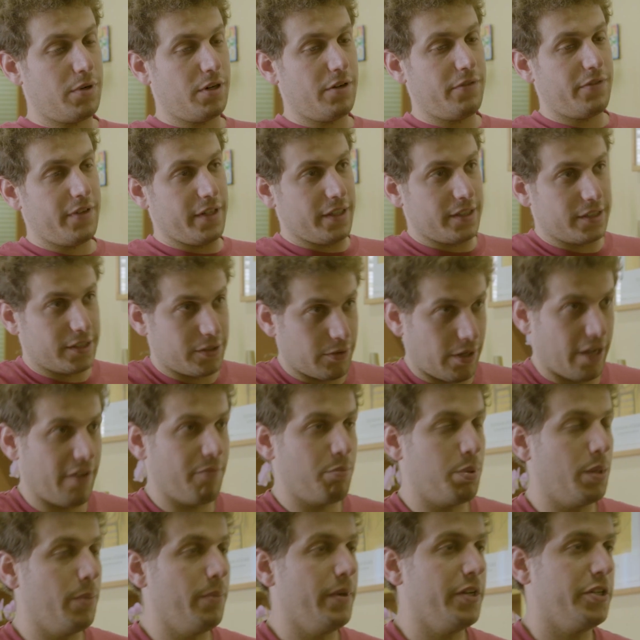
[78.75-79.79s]
Perfect. So I have
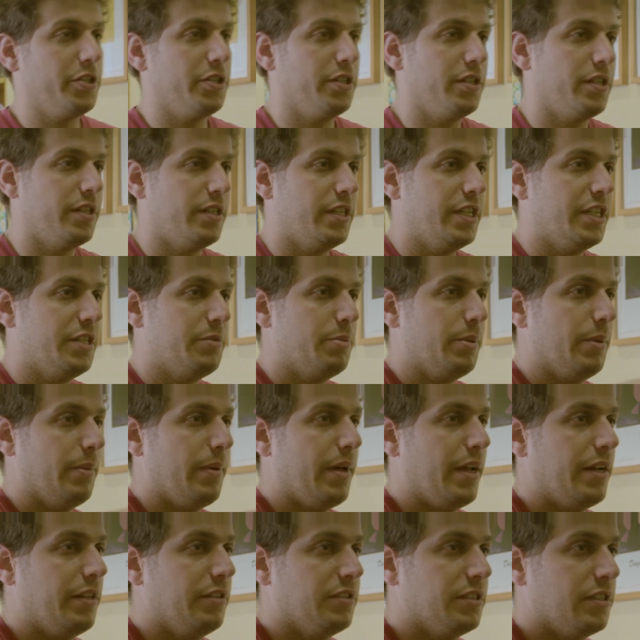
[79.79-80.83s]
permission to teach people
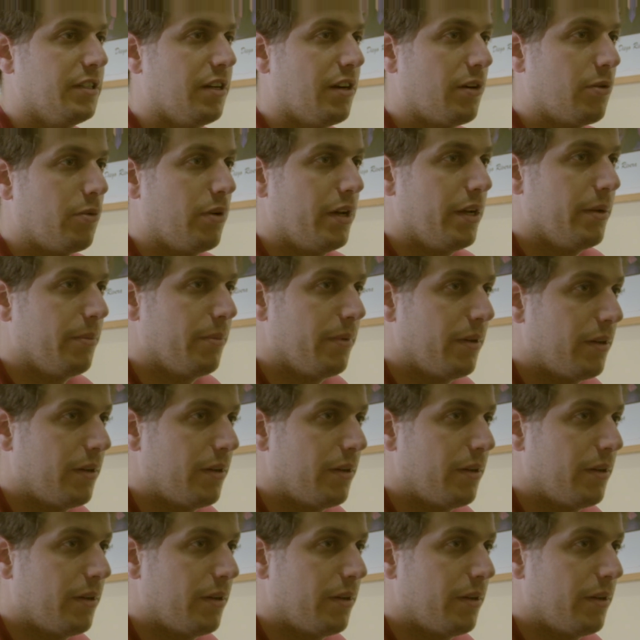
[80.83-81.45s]
how to use the dark web.